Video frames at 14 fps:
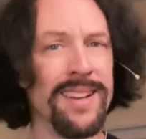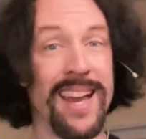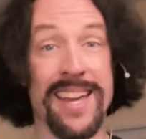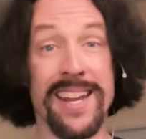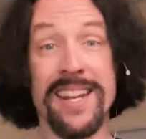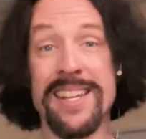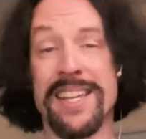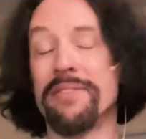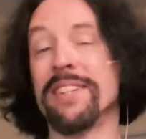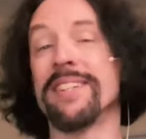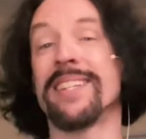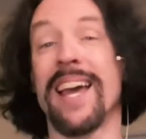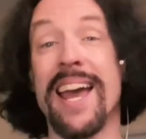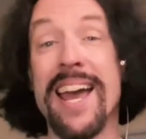at any
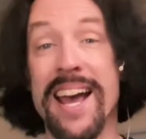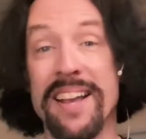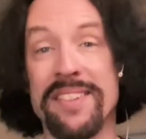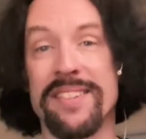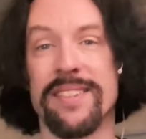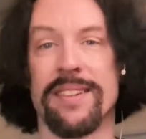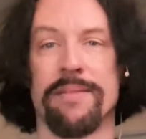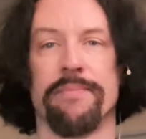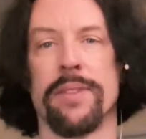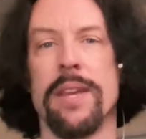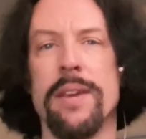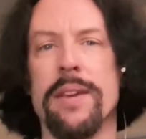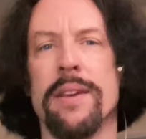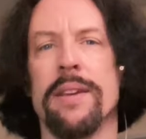given task.
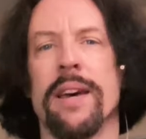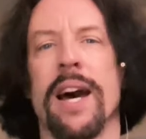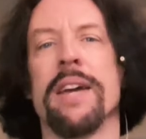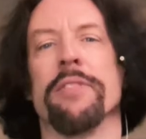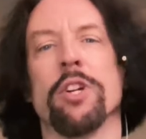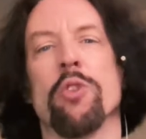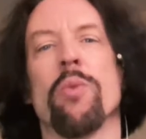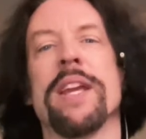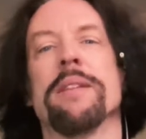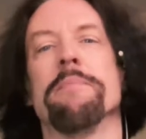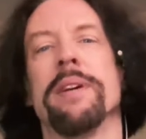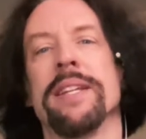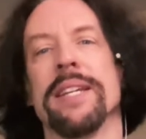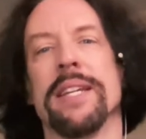I have a great
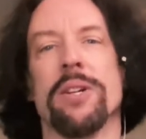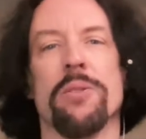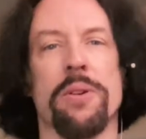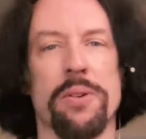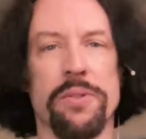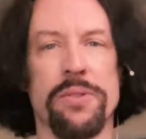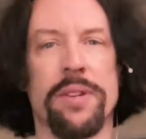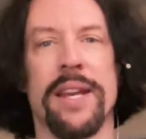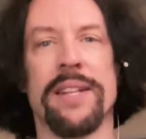many heroes.